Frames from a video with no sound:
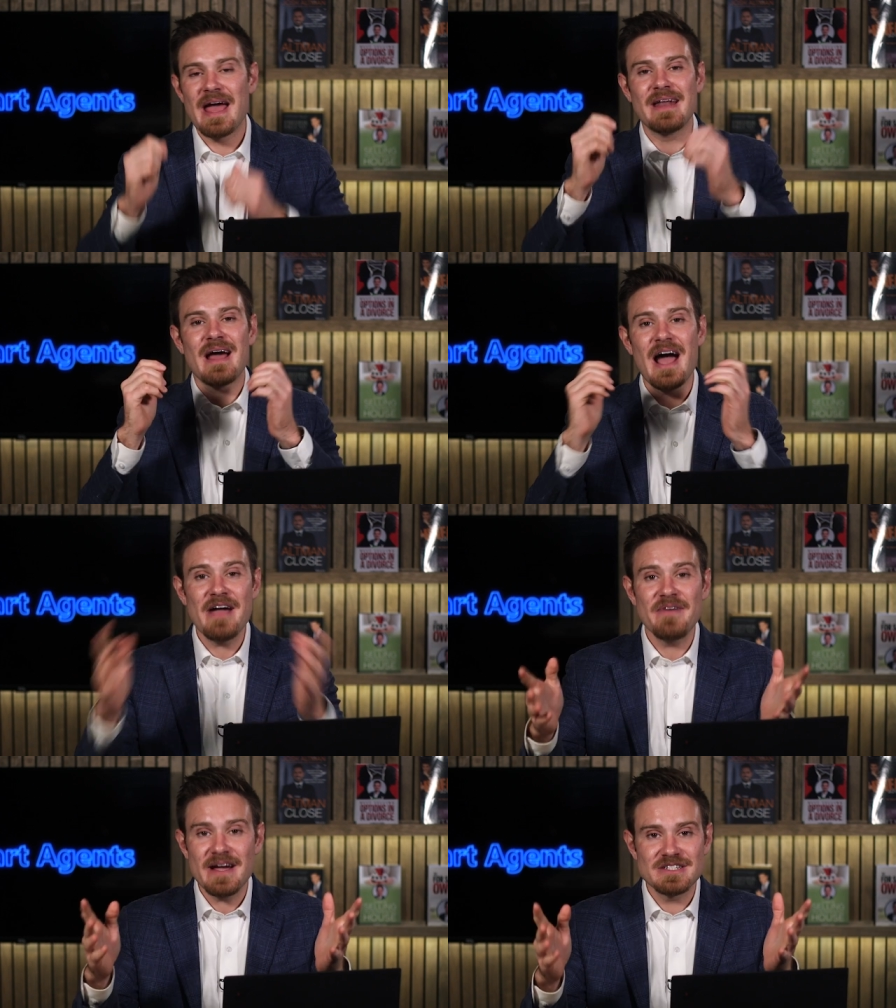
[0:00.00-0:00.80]
And
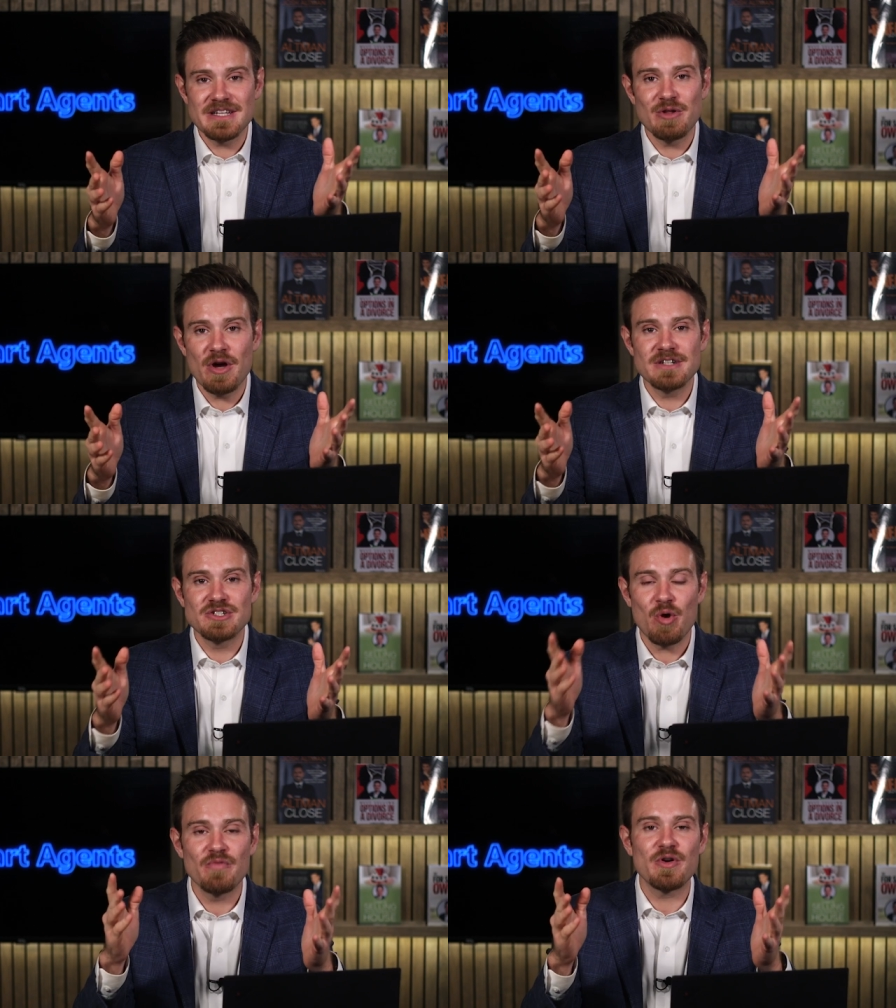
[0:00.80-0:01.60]
I've actually
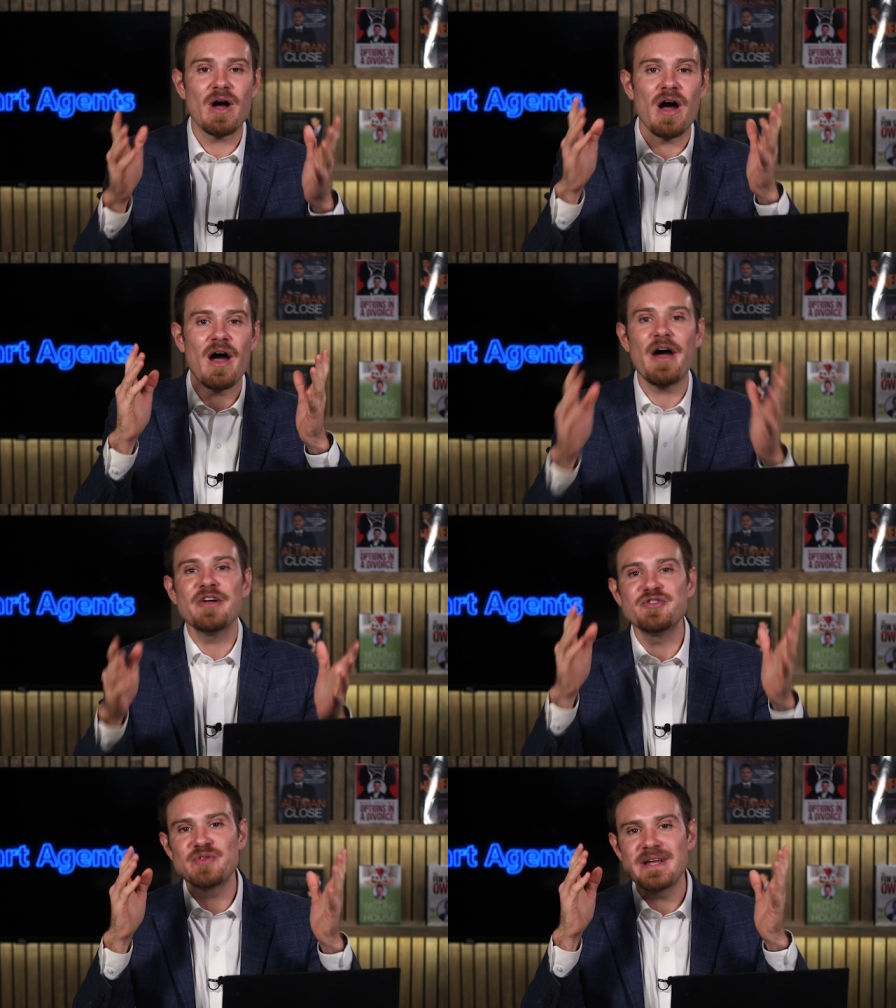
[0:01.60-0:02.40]
launched over a
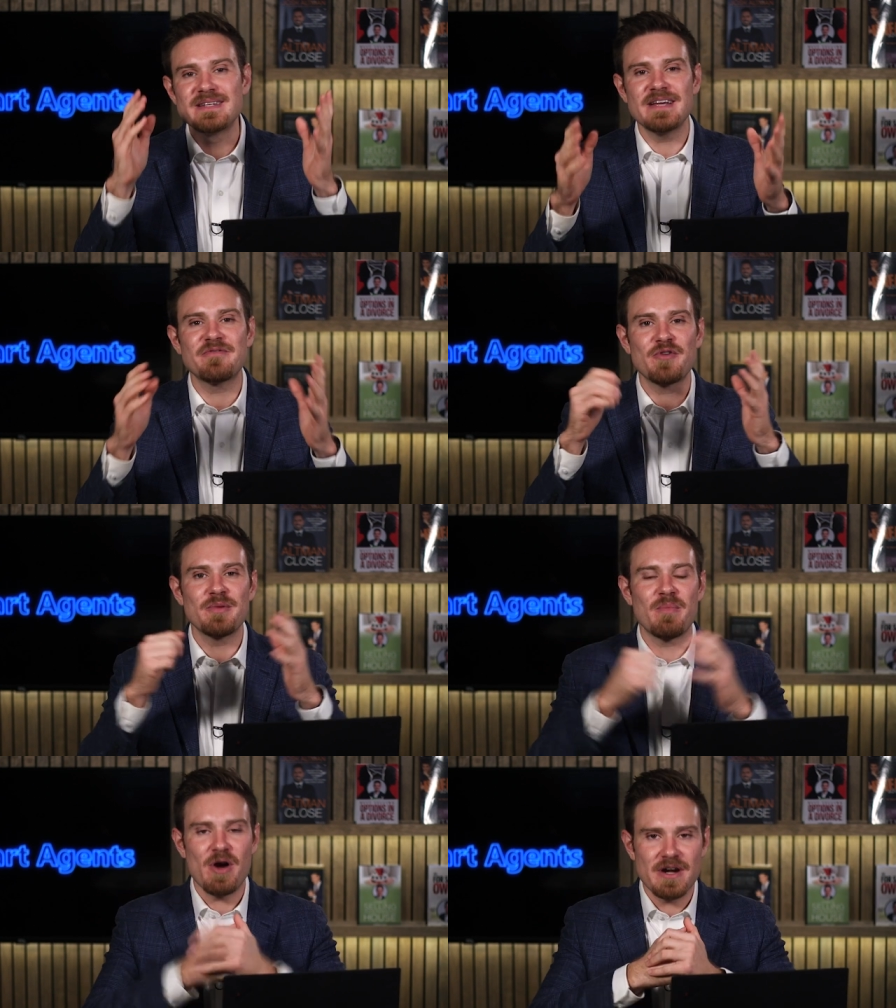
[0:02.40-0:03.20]
hundred
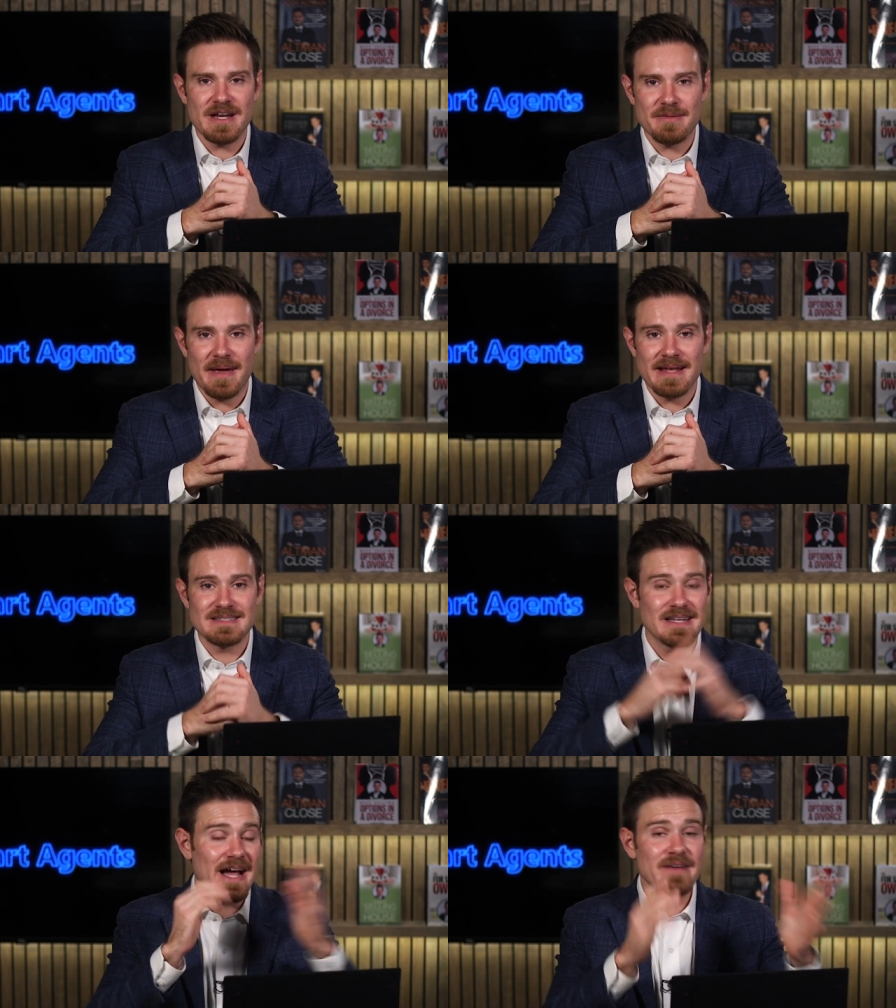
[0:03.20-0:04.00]
different marketing
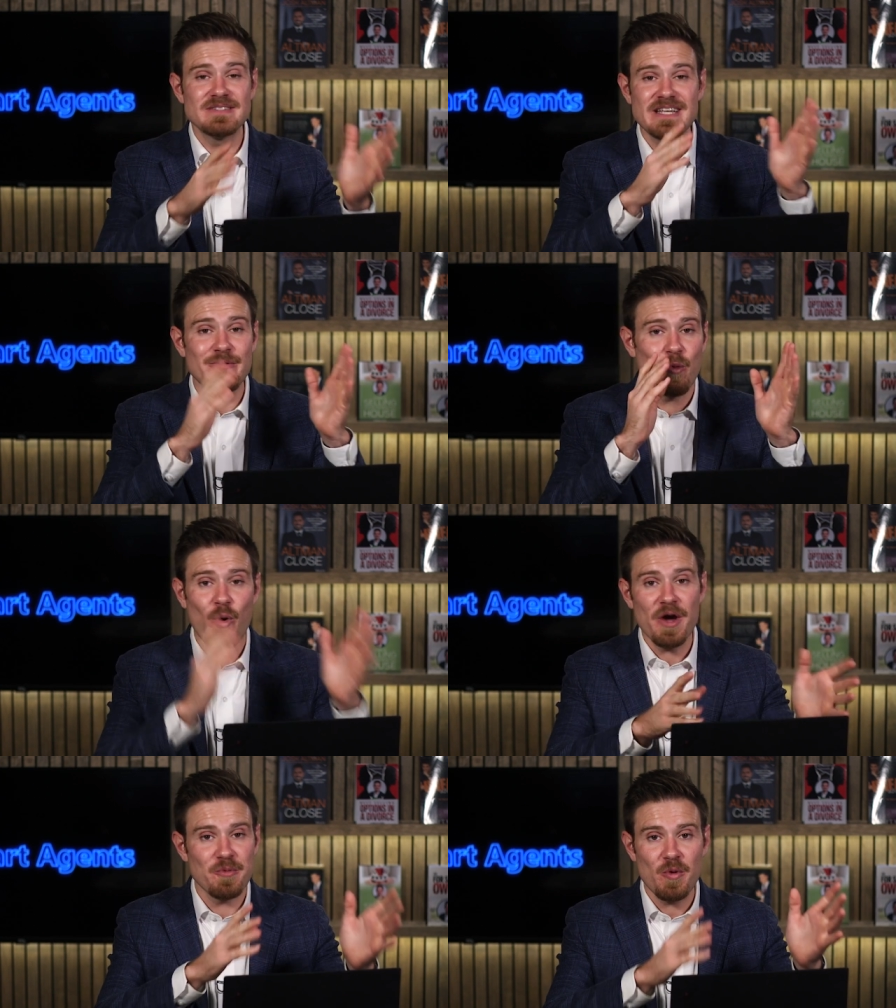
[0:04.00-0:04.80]
pains and I've seen
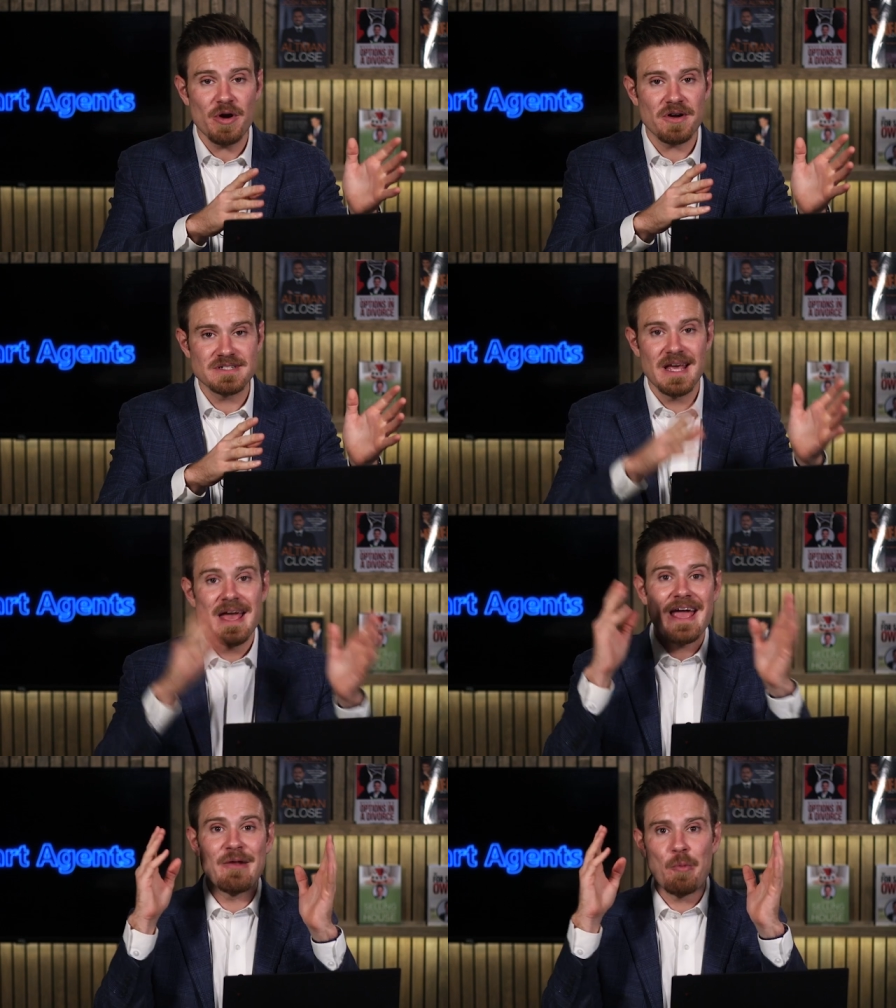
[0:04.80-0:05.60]
what works
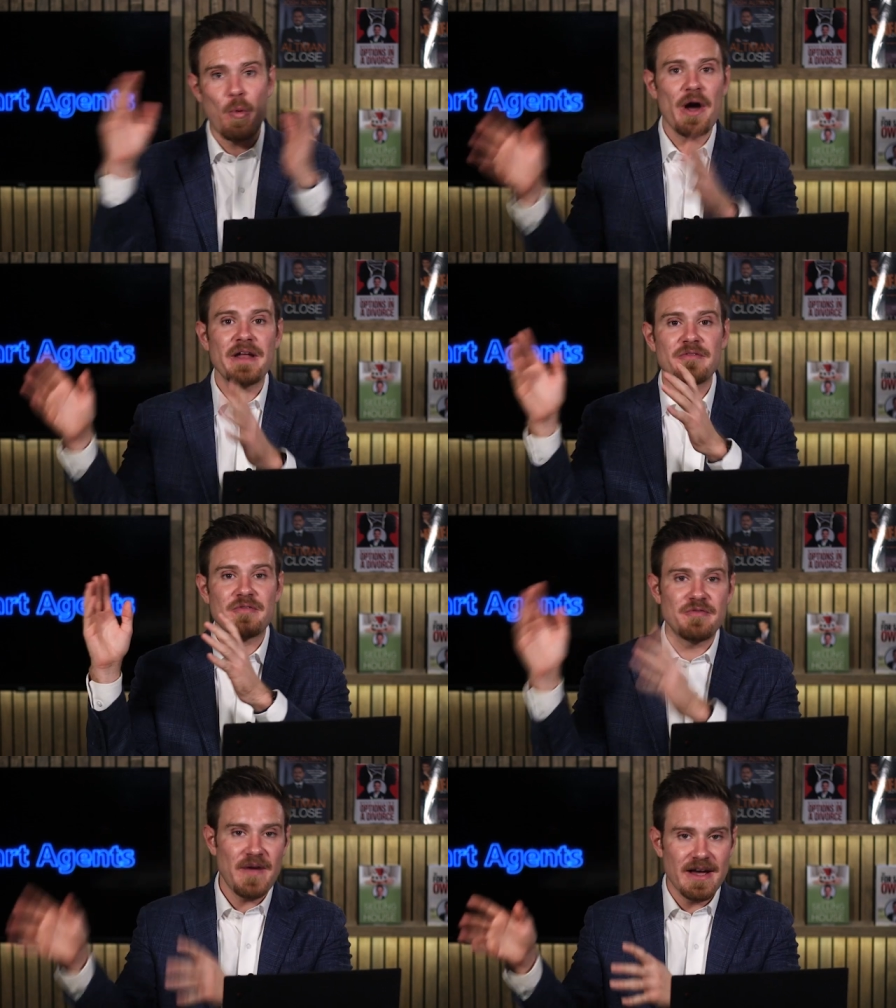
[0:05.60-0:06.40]
and what
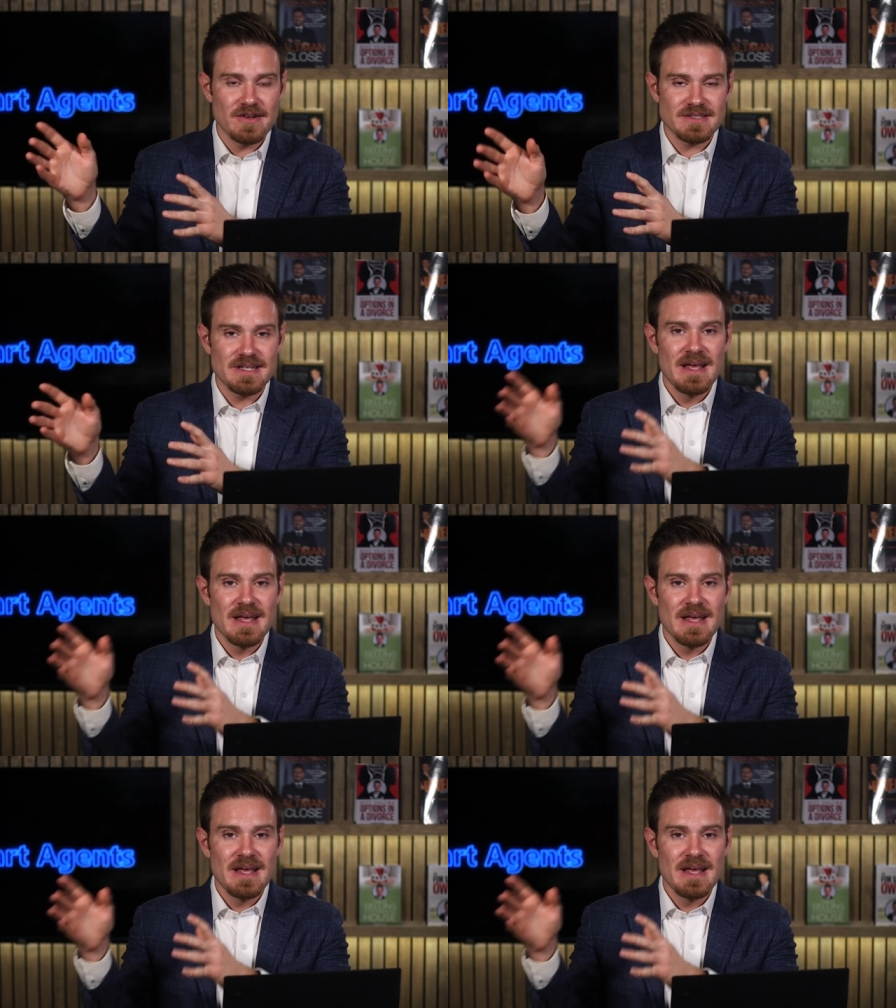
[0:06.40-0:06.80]
fails.